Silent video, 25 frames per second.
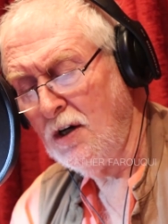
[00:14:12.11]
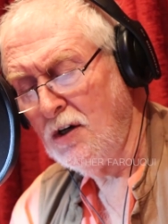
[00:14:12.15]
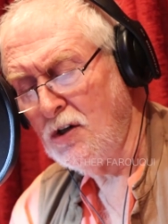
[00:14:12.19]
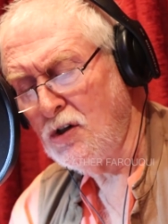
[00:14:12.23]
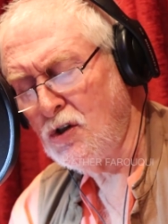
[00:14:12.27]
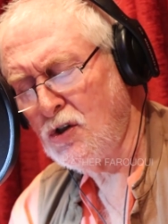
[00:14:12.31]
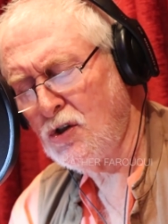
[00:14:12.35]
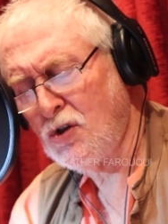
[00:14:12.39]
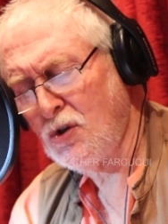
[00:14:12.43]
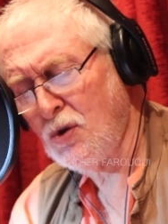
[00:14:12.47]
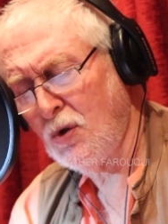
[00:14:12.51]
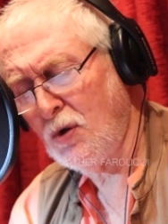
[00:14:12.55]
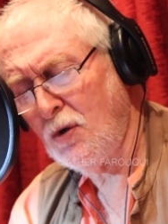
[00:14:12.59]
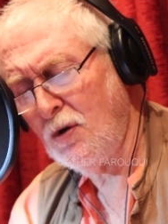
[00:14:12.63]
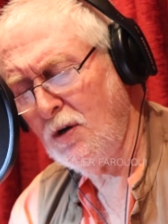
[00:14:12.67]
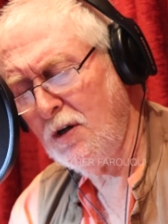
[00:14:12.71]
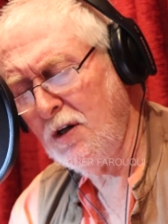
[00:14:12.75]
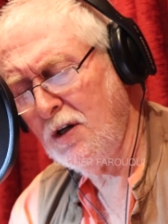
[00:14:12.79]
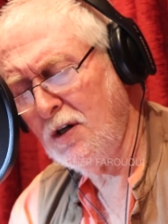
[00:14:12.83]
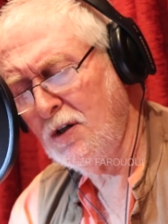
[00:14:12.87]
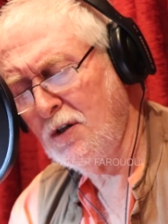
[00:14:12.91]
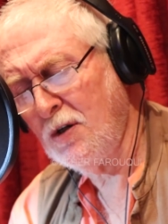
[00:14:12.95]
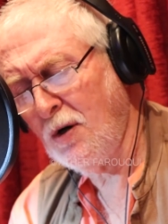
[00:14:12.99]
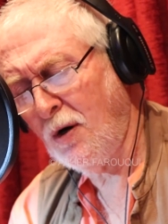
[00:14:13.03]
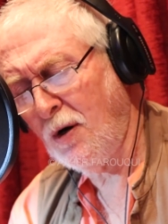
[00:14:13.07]

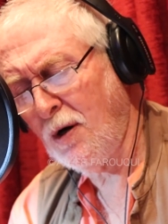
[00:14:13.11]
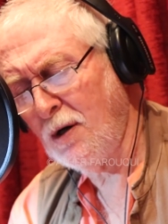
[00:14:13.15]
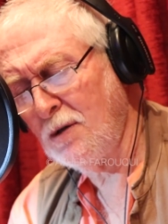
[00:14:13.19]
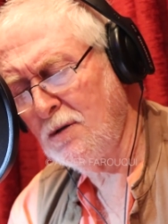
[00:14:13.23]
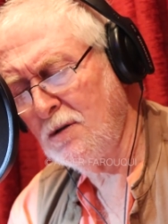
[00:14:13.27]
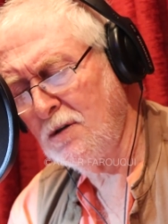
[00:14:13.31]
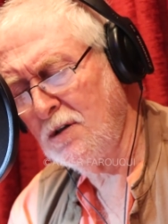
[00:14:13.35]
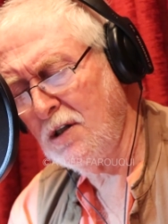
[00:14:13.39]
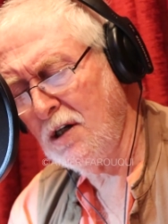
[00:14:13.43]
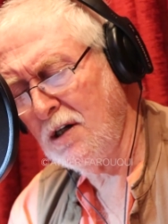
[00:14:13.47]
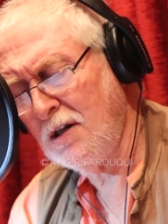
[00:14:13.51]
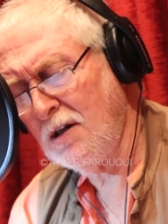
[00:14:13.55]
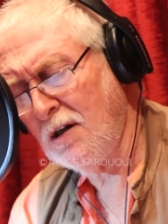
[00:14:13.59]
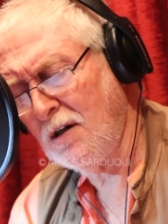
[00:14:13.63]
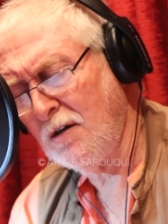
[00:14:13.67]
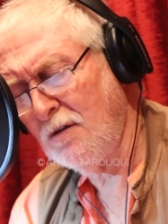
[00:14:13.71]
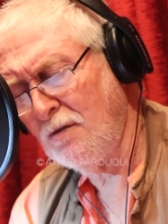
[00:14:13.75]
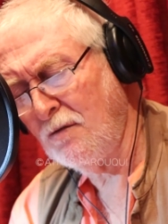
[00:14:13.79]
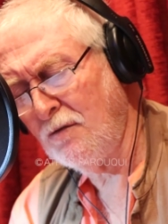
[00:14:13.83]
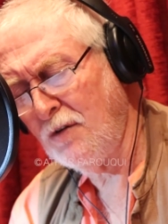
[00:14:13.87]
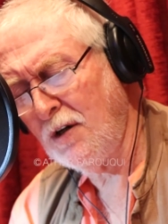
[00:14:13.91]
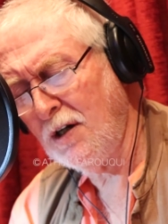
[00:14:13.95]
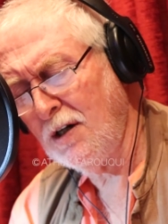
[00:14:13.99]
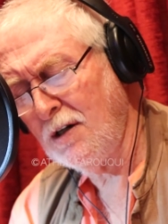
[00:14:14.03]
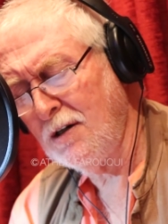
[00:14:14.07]
Surely God then
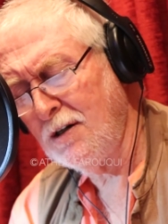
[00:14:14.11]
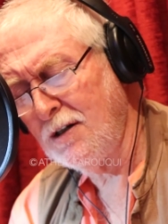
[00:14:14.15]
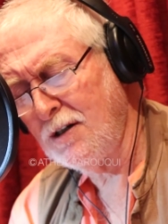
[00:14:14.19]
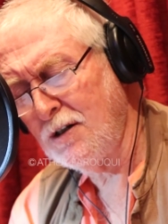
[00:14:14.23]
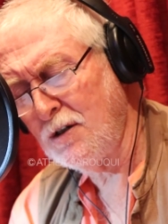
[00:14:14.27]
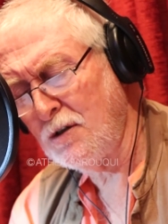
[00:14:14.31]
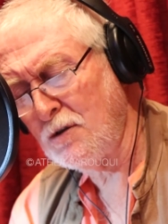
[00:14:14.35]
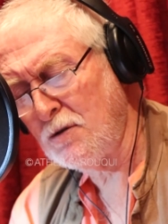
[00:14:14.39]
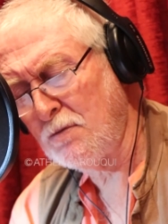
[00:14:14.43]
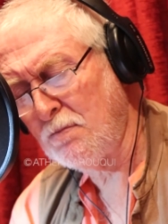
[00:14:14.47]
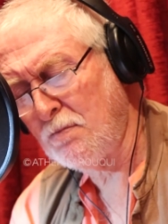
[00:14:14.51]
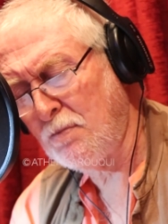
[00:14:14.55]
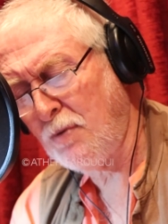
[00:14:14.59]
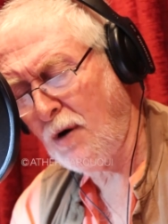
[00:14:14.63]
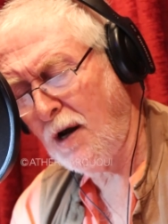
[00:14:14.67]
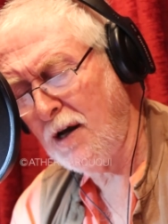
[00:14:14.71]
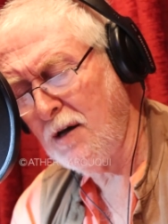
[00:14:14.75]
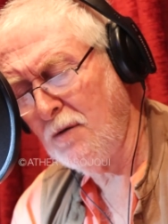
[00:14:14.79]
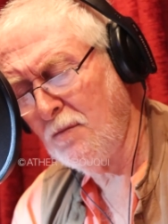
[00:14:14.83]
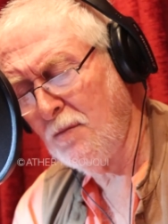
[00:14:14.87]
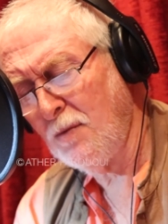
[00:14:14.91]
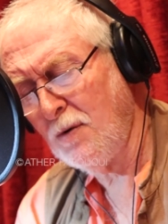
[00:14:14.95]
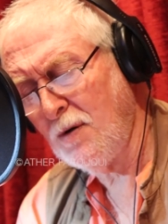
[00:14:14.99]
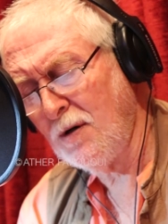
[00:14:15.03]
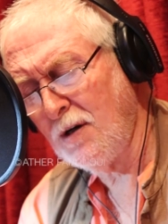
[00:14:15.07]
unveiled his
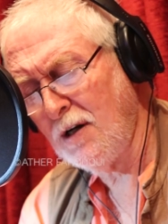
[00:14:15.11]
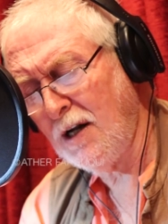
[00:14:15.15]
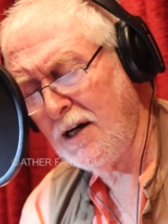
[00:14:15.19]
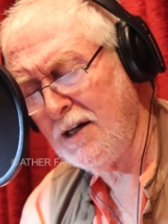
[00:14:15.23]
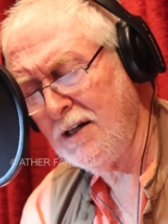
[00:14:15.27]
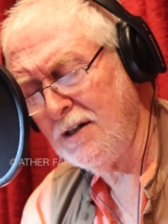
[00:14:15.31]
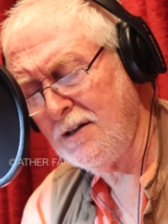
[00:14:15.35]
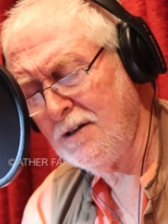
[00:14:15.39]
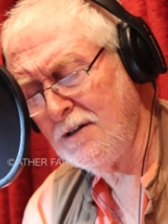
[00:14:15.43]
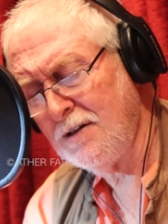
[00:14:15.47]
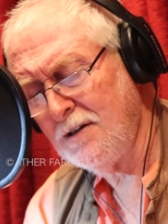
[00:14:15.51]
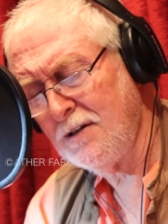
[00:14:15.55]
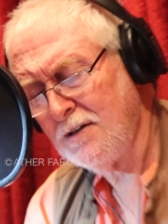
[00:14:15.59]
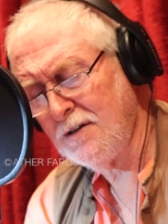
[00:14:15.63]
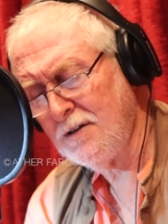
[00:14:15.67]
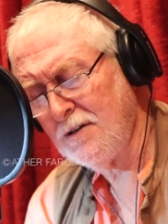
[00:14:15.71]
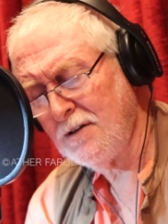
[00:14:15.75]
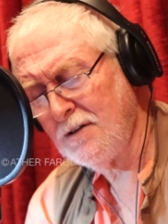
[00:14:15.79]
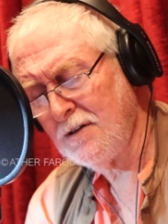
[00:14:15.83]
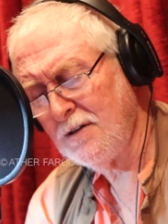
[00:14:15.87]
primal light.